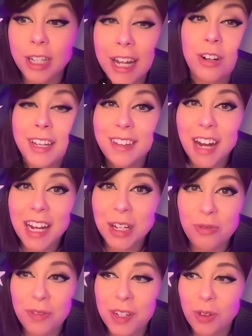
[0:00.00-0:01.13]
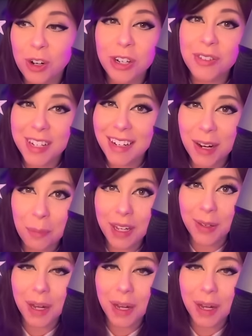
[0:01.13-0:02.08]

Literally the 1950s version of sending a meme.